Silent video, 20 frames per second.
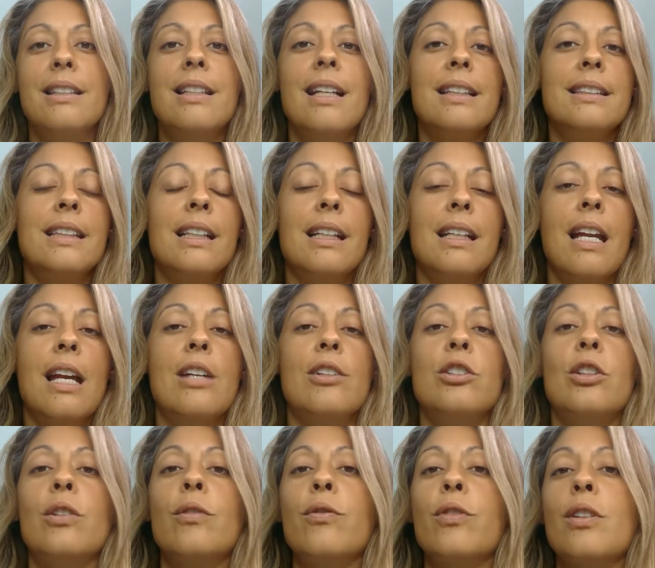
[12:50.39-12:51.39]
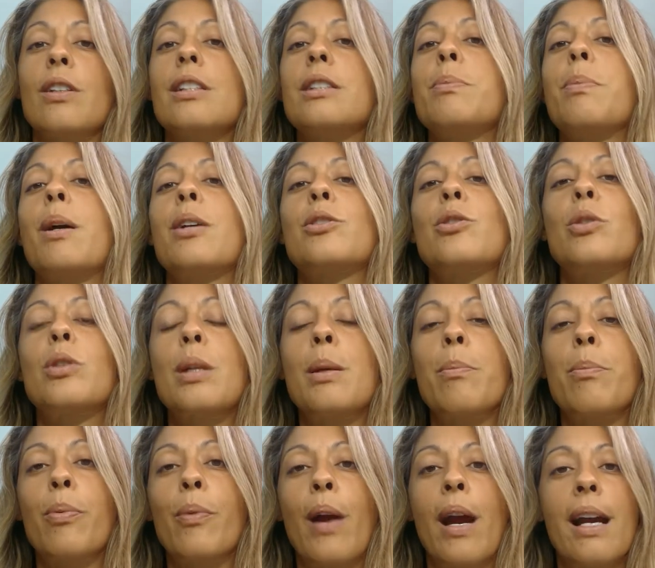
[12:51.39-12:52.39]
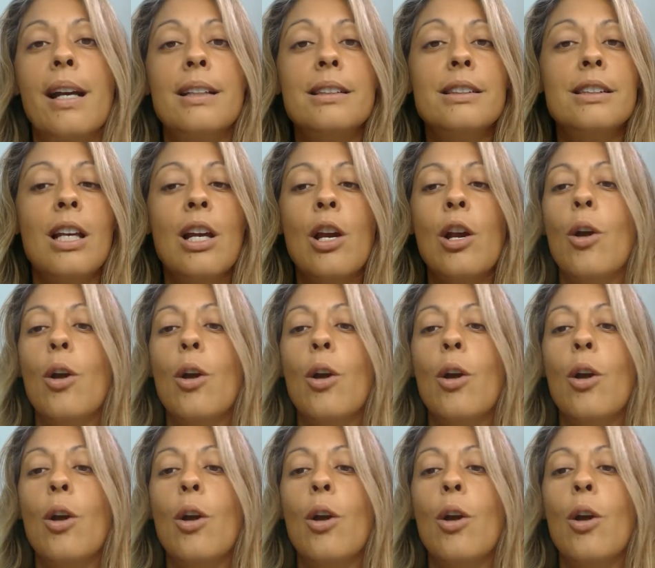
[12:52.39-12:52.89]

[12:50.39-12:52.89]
designation for the specialty brands,